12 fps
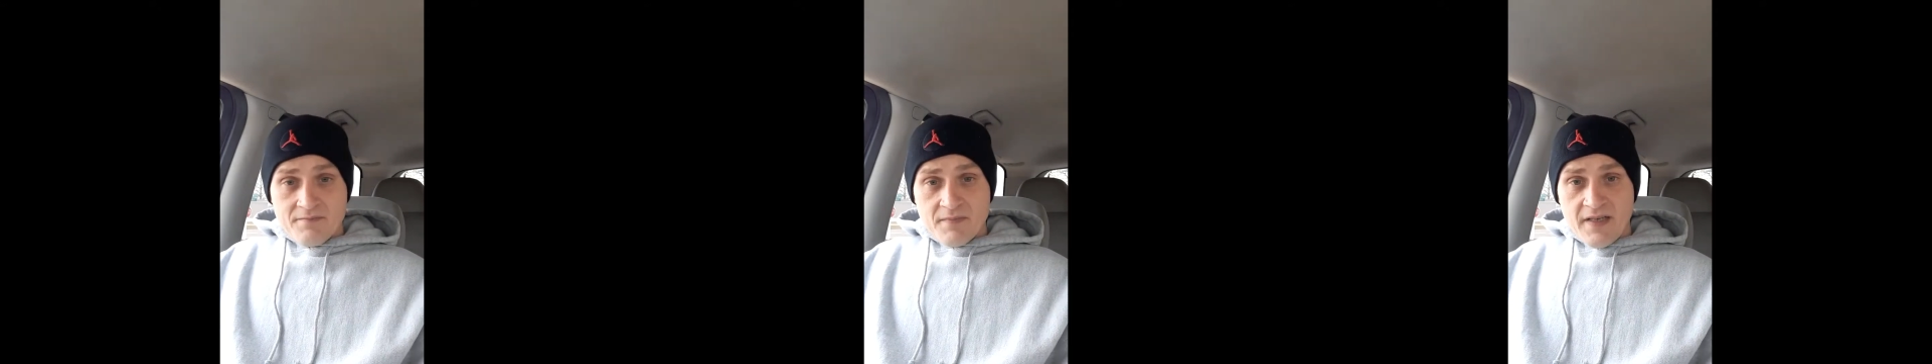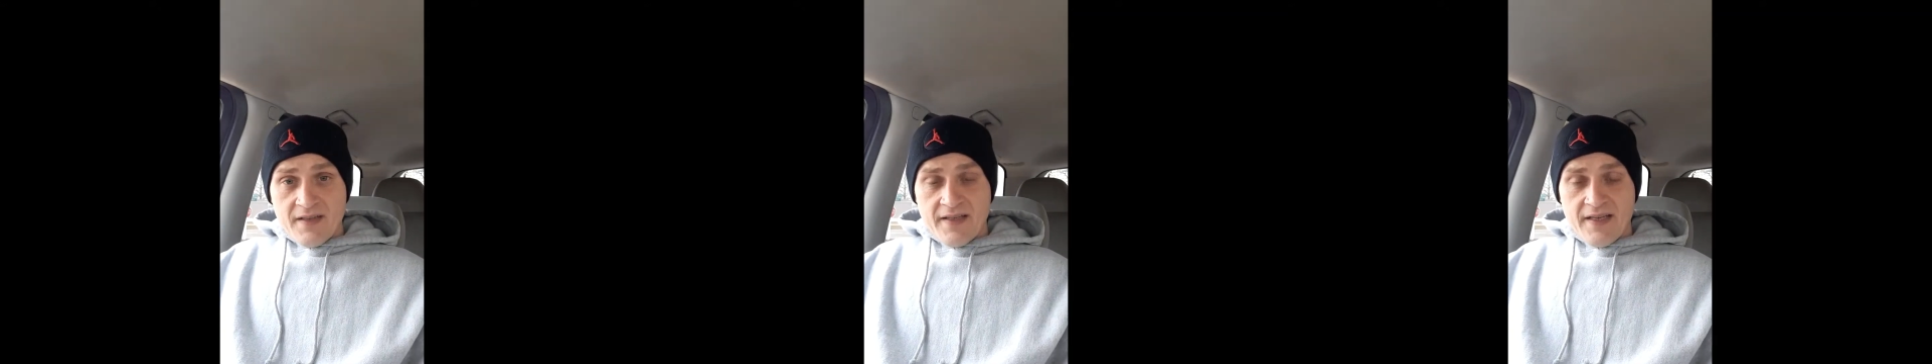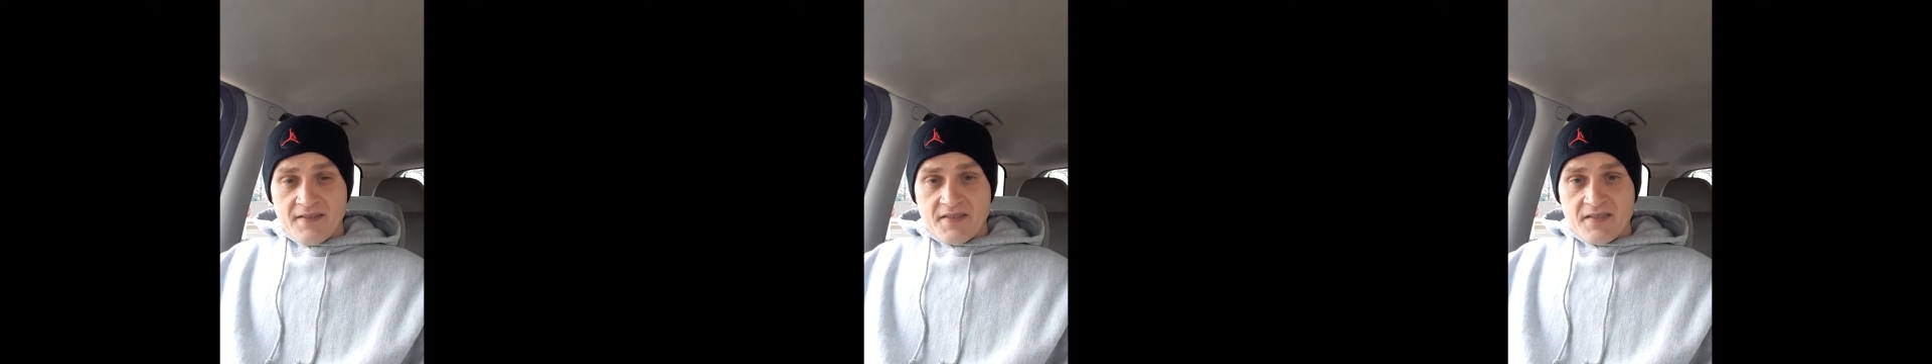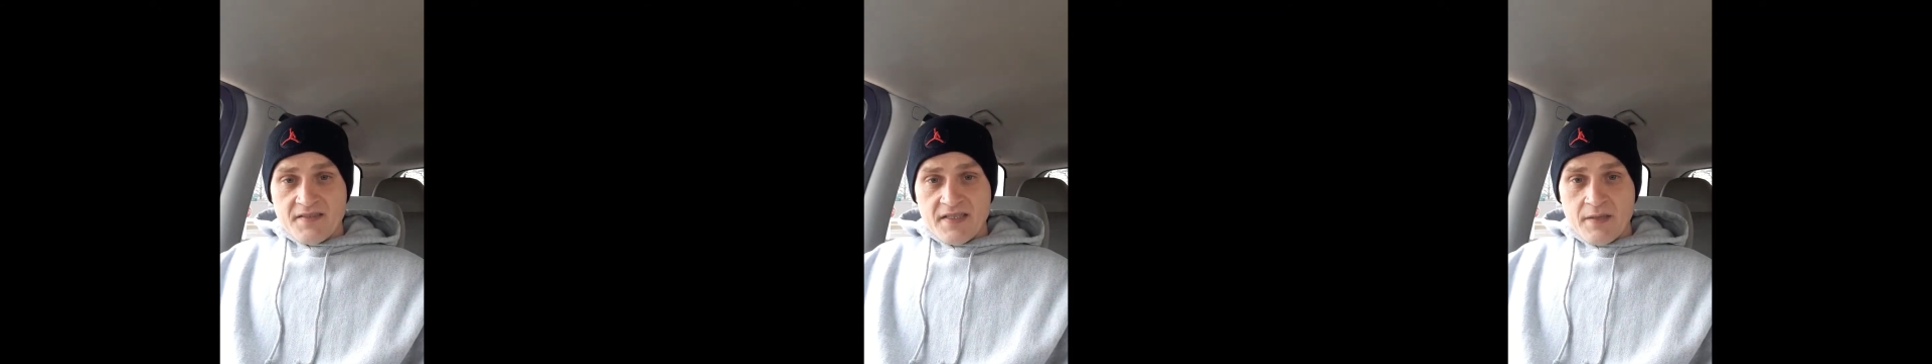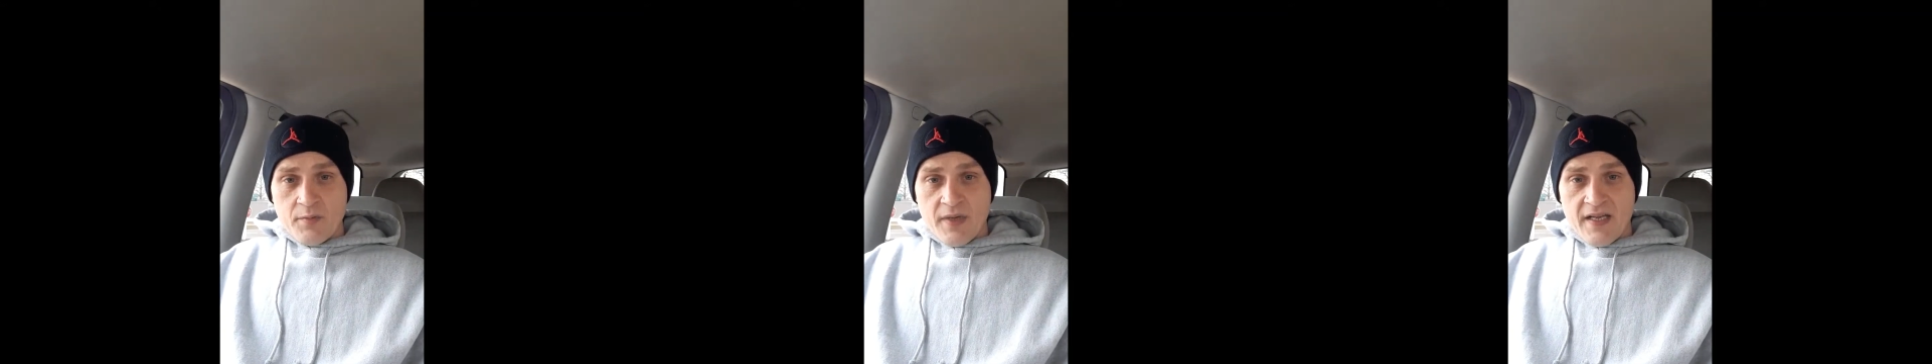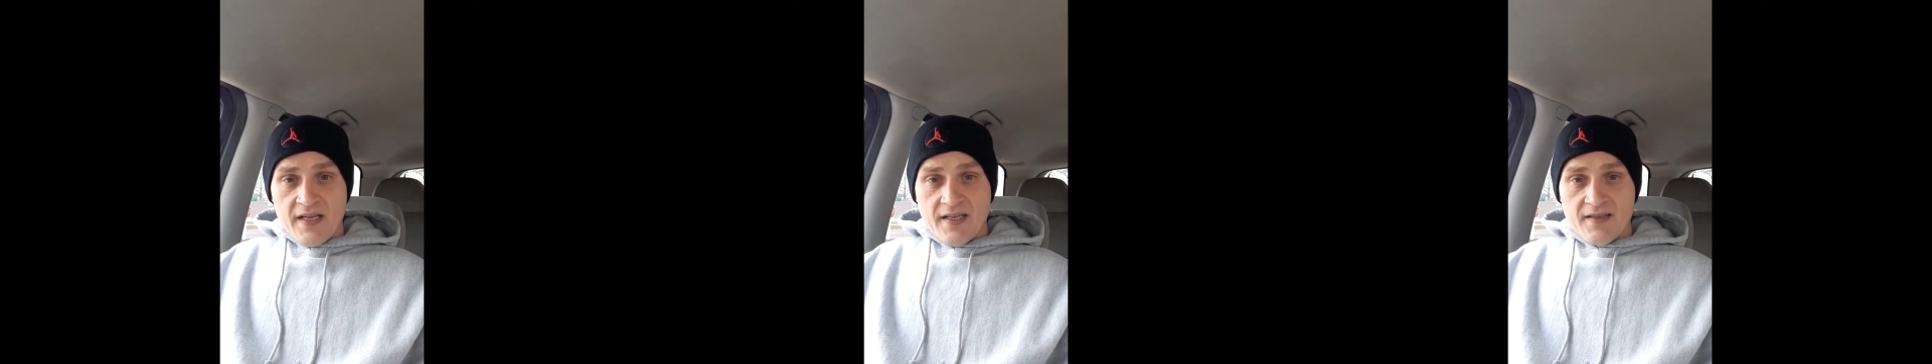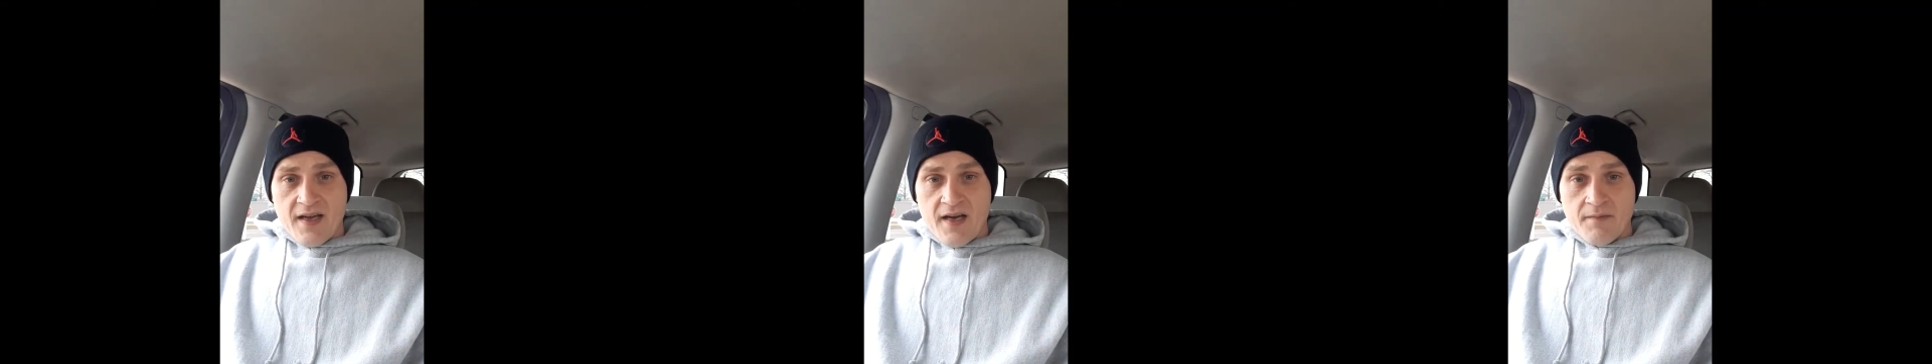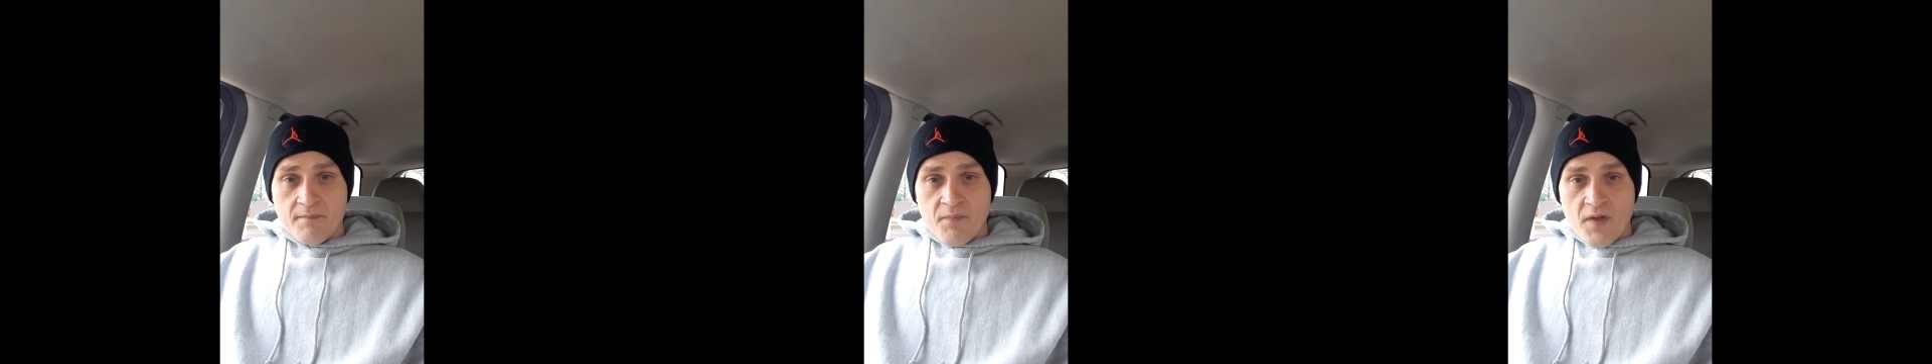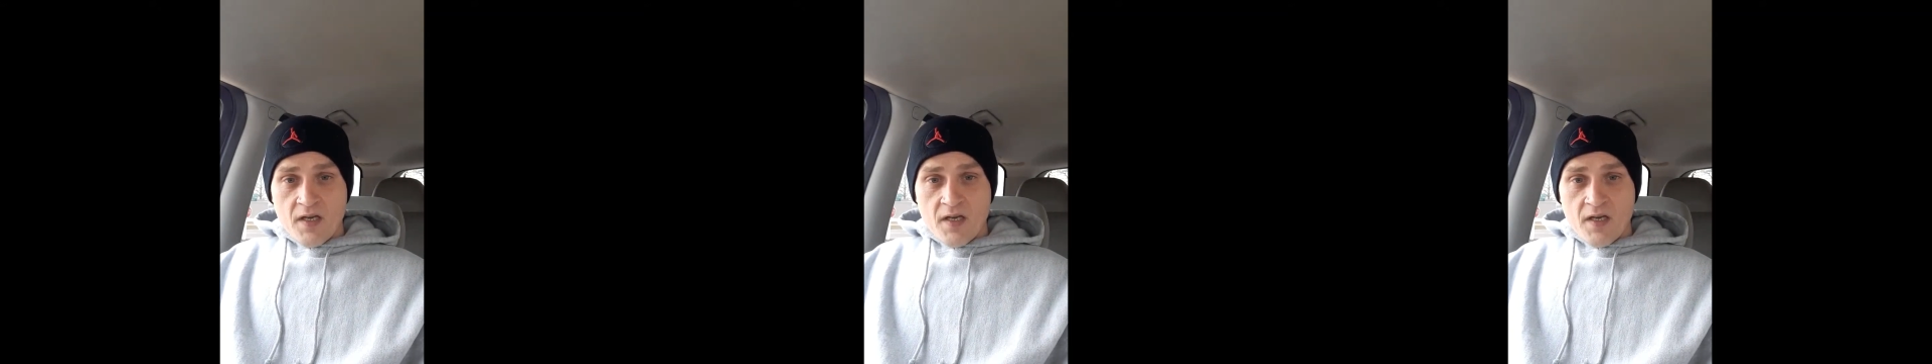at least and see what we can get done.